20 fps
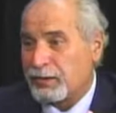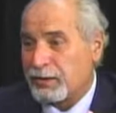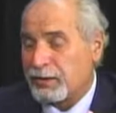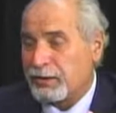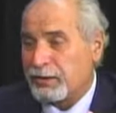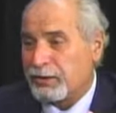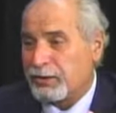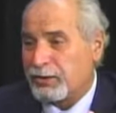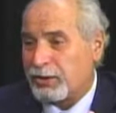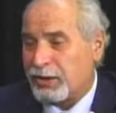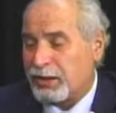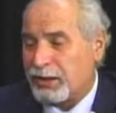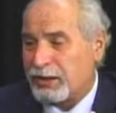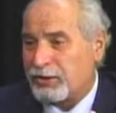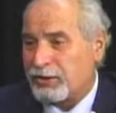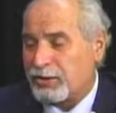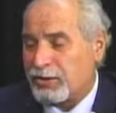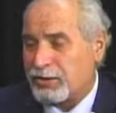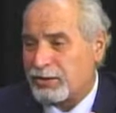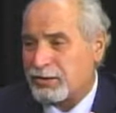You can't
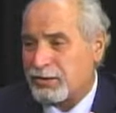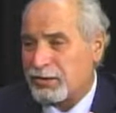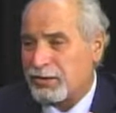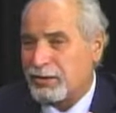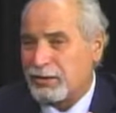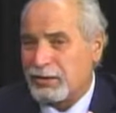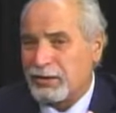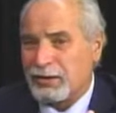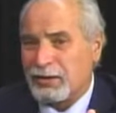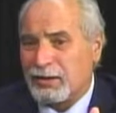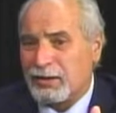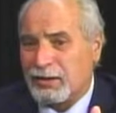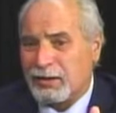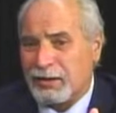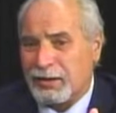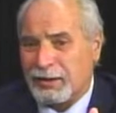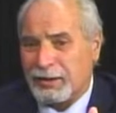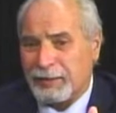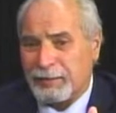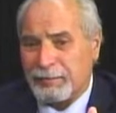just.
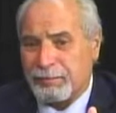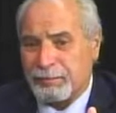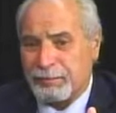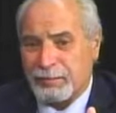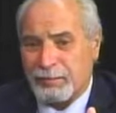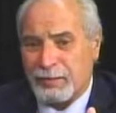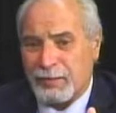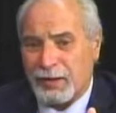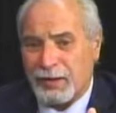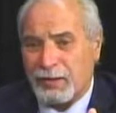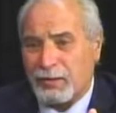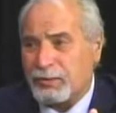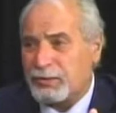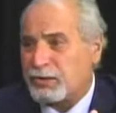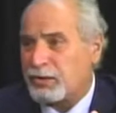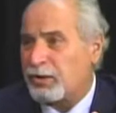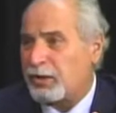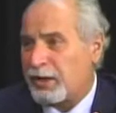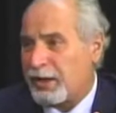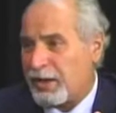I don't know what you
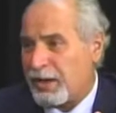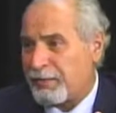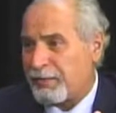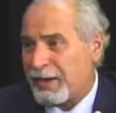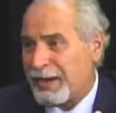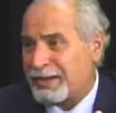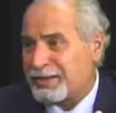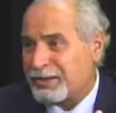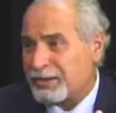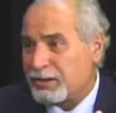call it, half-ass it.